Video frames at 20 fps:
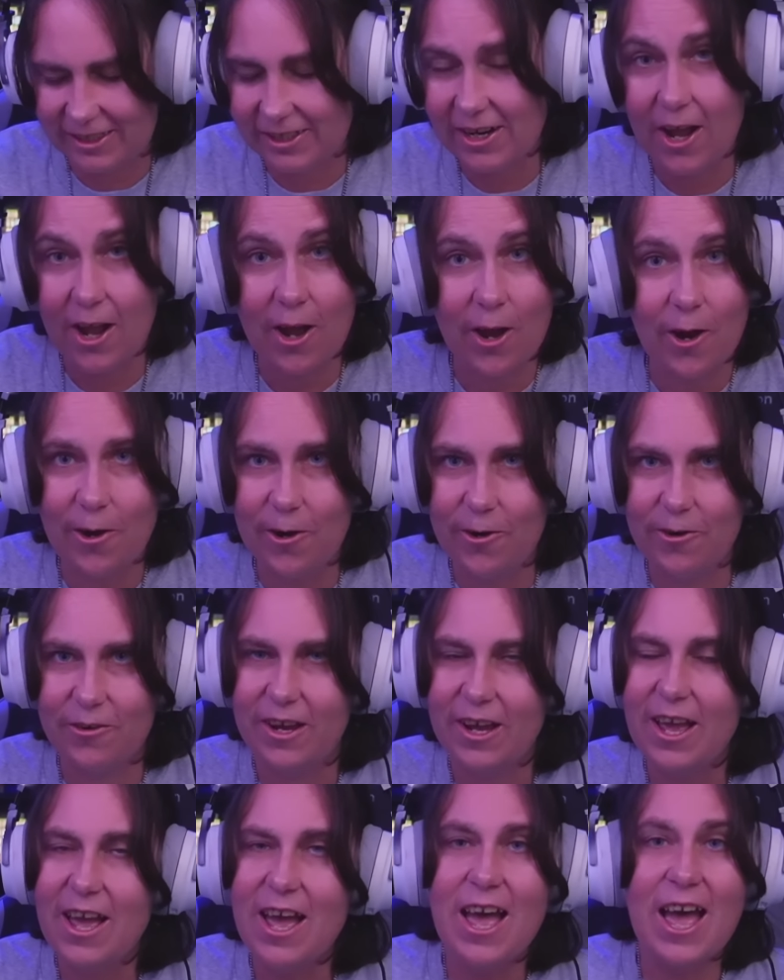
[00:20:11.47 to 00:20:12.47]
no,
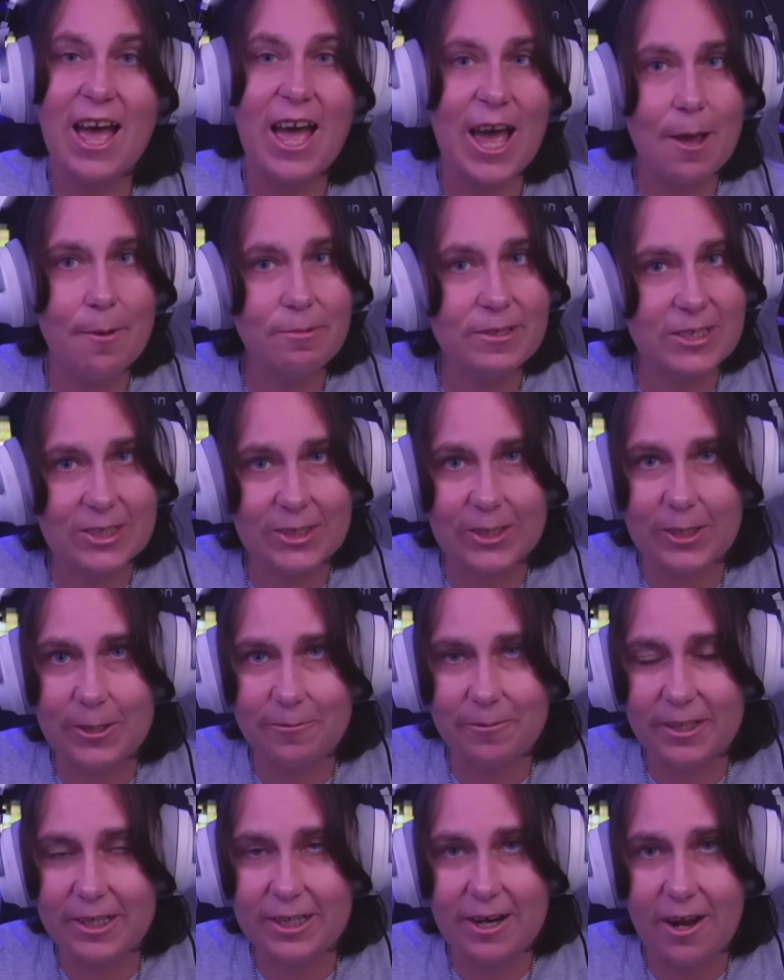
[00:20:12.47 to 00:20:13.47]

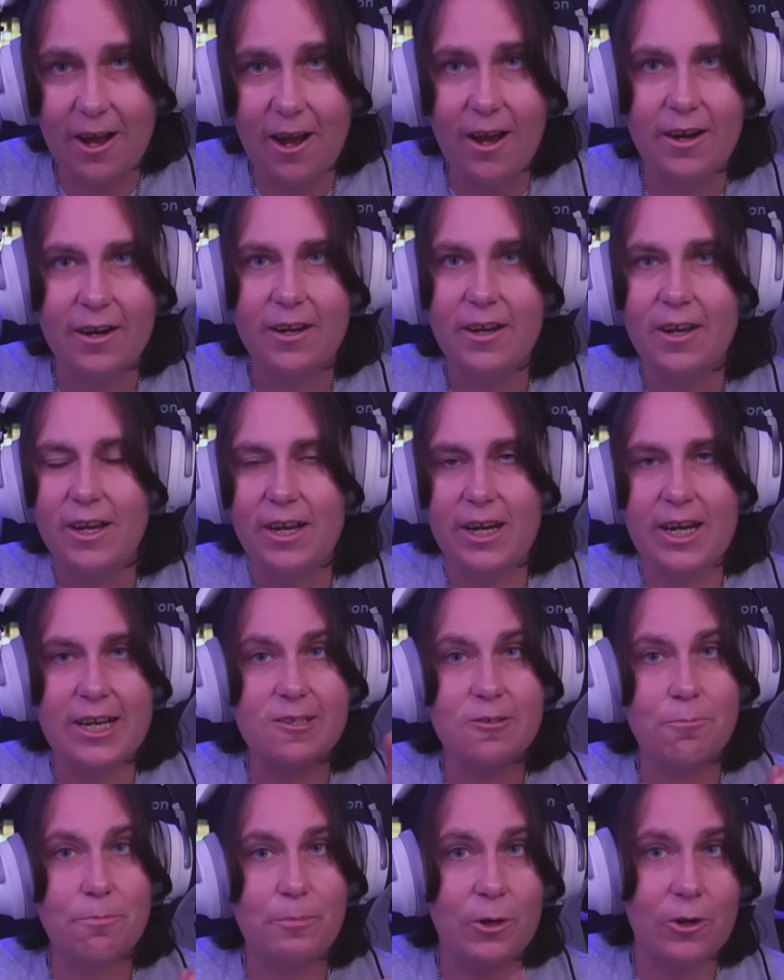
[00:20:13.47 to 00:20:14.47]
absolutely not.
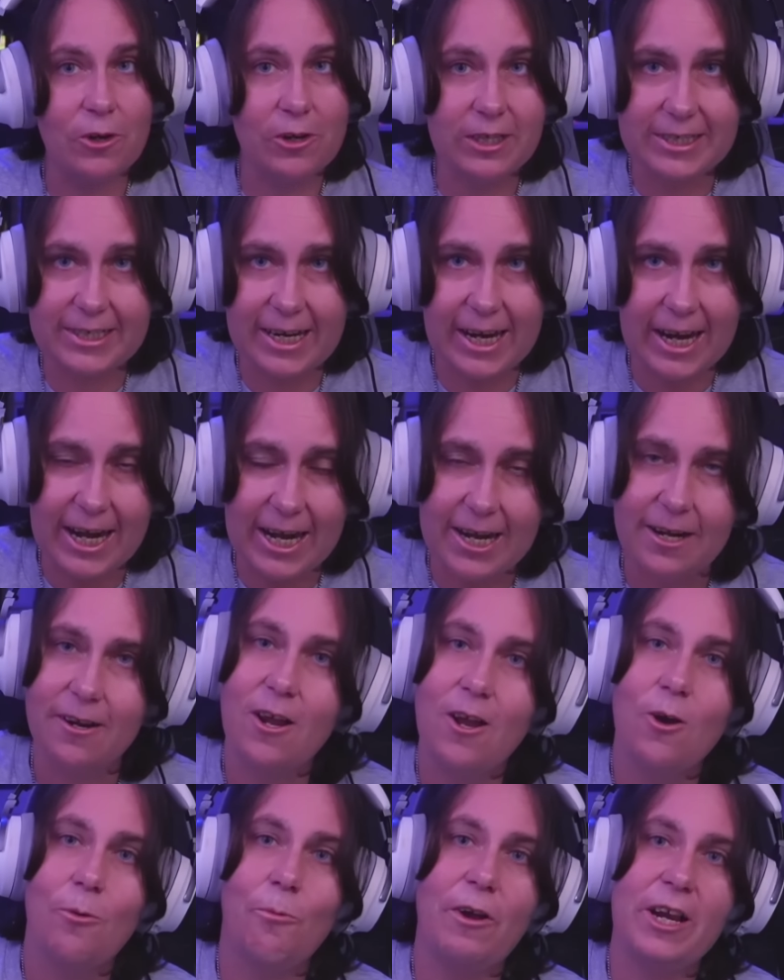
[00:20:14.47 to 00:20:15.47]
It's
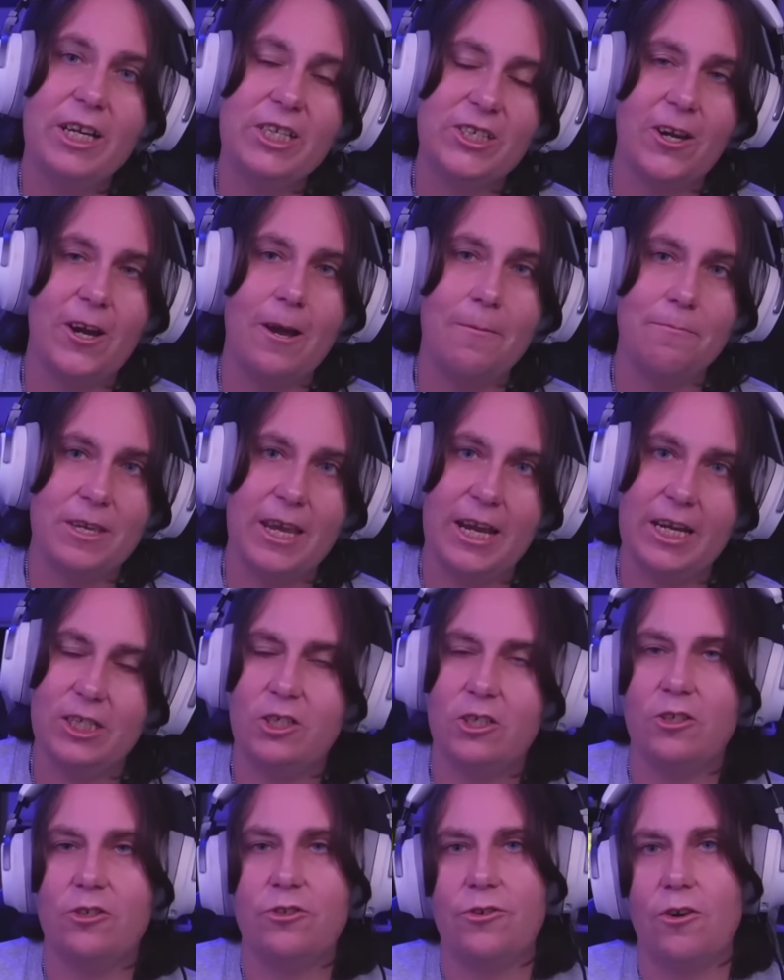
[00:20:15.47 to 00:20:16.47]
poutine, which I'm yet
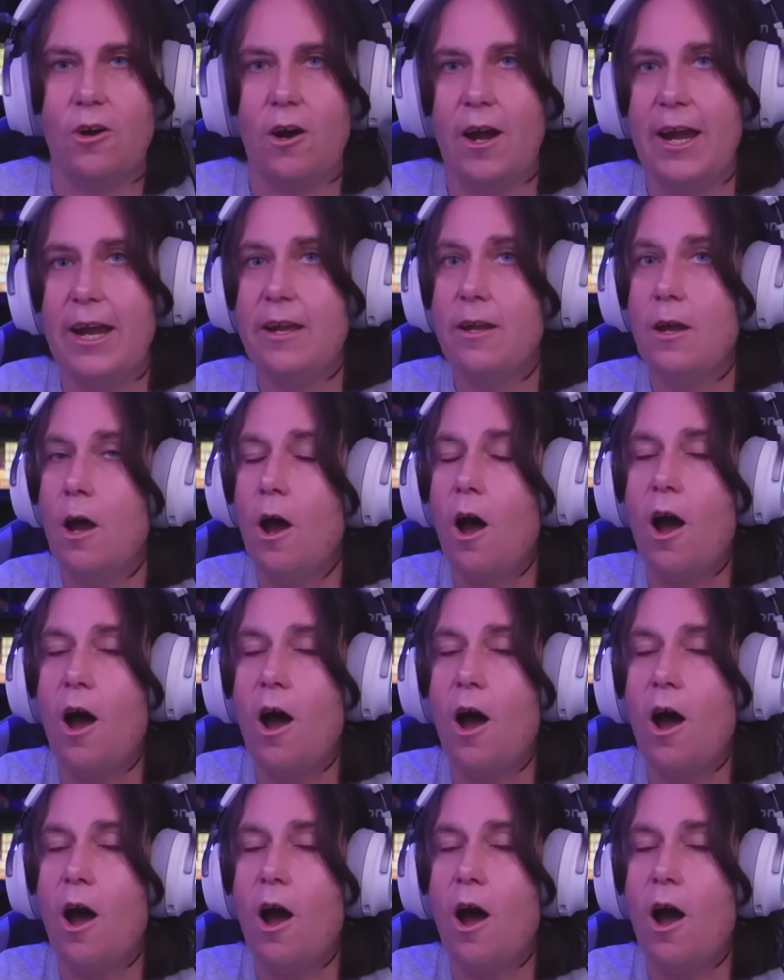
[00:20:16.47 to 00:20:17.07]
to try.